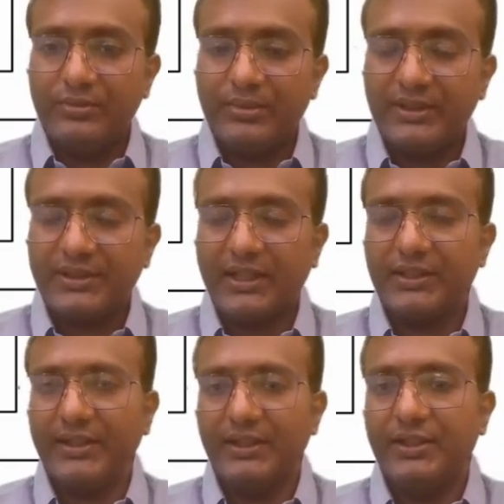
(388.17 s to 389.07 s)
plus
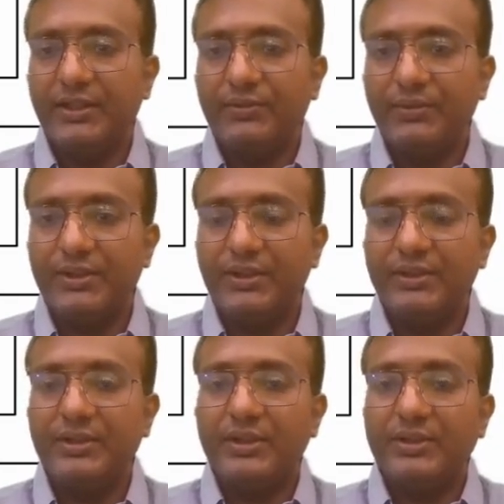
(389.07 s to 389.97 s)
R3, which
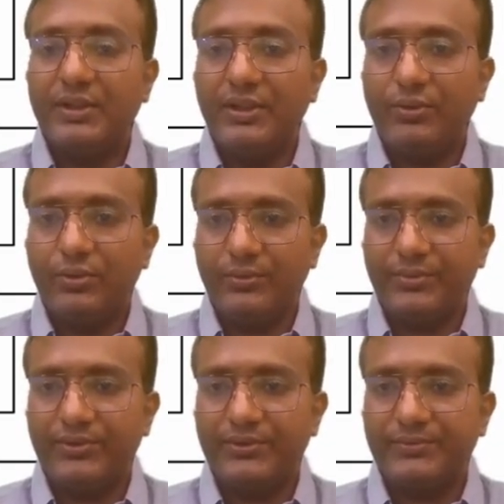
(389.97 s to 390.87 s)
is 3
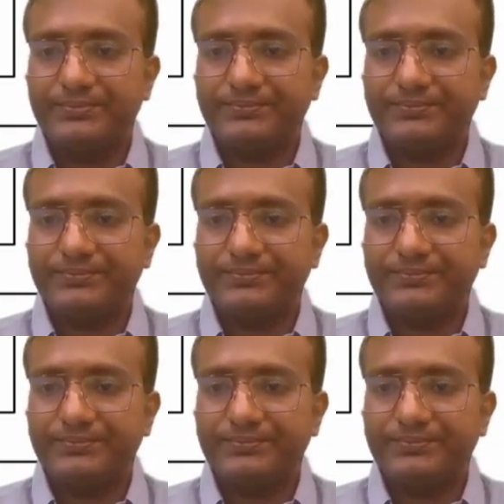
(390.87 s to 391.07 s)
ohms.